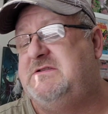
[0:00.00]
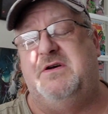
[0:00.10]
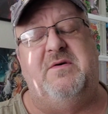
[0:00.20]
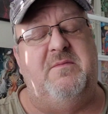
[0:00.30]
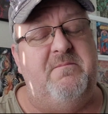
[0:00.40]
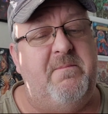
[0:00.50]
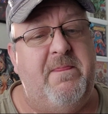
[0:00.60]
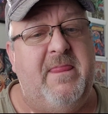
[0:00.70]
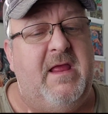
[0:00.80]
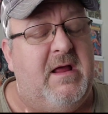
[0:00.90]
So
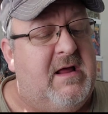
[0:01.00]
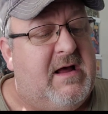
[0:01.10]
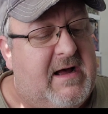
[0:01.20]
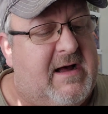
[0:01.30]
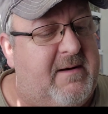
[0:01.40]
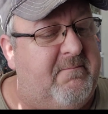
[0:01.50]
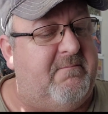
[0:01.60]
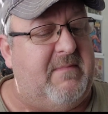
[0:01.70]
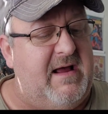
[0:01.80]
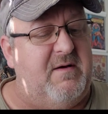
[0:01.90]

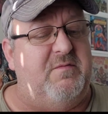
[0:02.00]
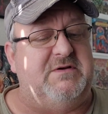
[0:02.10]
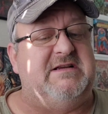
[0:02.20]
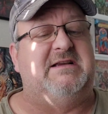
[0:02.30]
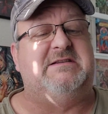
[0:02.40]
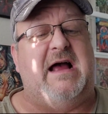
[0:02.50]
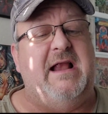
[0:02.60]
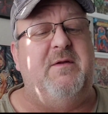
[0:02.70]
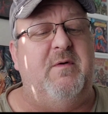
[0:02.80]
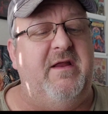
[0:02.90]
I was
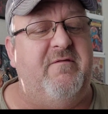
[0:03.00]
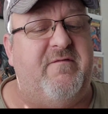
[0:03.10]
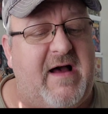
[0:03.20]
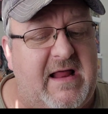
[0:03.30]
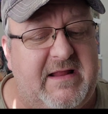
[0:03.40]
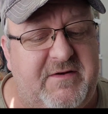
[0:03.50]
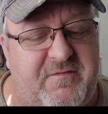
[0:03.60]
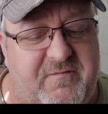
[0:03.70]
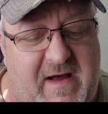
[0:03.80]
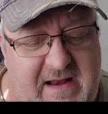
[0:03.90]
excited when he
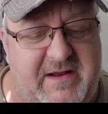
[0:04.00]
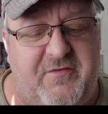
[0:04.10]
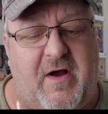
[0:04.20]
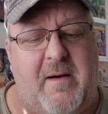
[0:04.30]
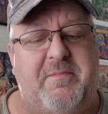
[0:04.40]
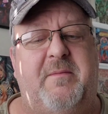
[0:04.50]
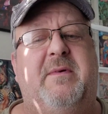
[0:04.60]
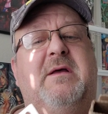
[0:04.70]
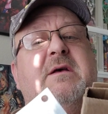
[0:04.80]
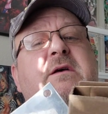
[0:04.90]
finally dropped
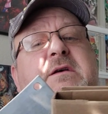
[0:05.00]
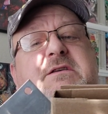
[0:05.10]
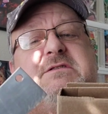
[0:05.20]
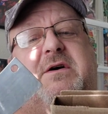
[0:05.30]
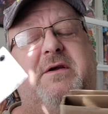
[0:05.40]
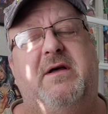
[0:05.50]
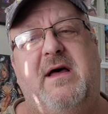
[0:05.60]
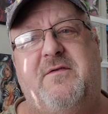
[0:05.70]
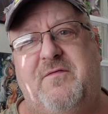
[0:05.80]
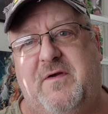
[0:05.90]
them. So
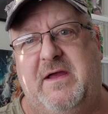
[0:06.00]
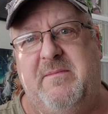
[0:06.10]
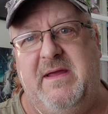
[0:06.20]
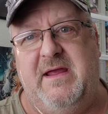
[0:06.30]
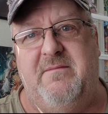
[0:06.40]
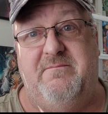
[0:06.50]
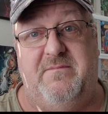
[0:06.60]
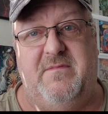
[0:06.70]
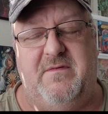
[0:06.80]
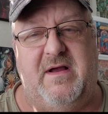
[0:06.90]
you'll have to forgive me.
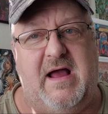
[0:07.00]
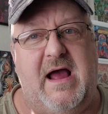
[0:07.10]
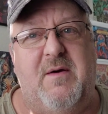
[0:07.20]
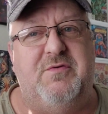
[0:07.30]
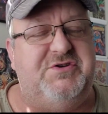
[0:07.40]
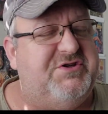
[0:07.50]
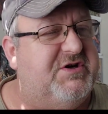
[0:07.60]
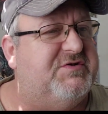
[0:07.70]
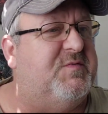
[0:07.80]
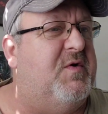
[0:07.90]
I
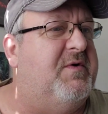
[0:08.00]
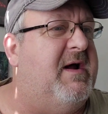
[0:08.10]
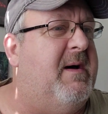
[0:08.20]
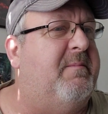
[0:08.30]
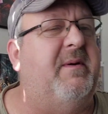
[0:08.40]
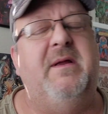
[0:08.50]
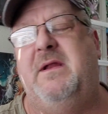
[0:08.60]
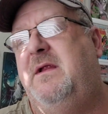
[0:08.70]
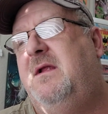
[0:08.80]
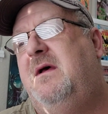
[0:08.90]
just woke up
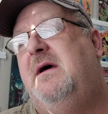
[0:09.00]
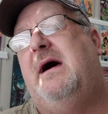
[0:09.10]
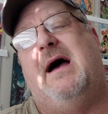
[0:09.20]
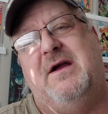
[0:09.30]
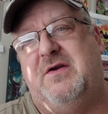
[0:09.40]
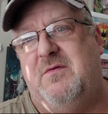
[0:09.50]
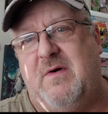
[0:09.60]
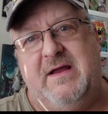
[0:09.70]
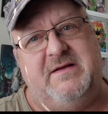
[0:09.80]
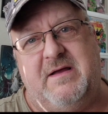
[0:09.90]
and I couldn't
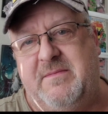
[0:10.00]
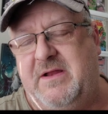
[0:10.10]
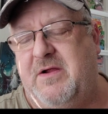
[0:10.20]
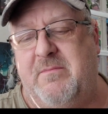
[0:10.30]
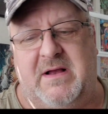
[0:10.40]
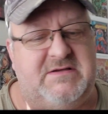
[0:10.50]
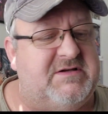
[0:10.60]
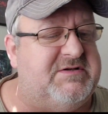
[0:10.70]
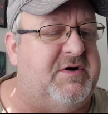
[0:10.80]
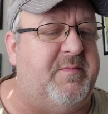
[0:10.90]
wait to come in here and bust
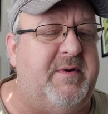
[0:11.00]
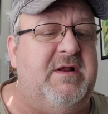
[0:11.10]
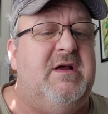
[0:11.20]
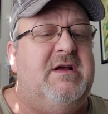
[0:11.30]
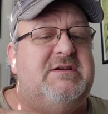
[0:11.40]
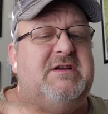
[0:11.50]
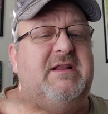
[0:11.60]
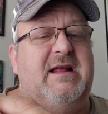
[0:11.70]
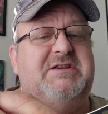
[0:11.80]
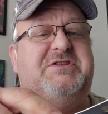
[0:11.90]
this open. So
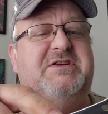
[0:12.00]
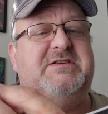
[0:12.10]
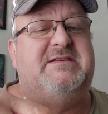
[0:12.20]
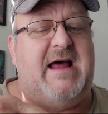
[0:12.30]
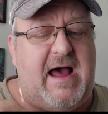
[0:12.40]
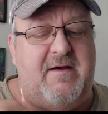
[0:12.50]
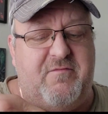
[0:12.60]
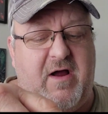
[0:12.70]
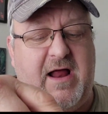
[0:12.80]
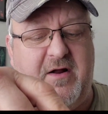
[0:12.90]
let's just
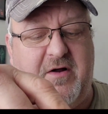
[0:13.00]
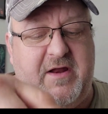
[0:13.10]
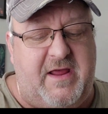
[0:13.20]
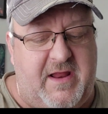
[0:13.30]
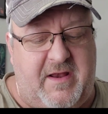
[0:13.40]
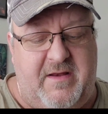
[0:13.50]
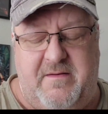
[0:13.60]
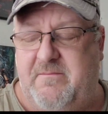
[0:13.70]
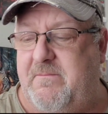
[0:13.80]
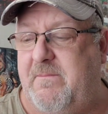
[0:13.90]
dive right on in.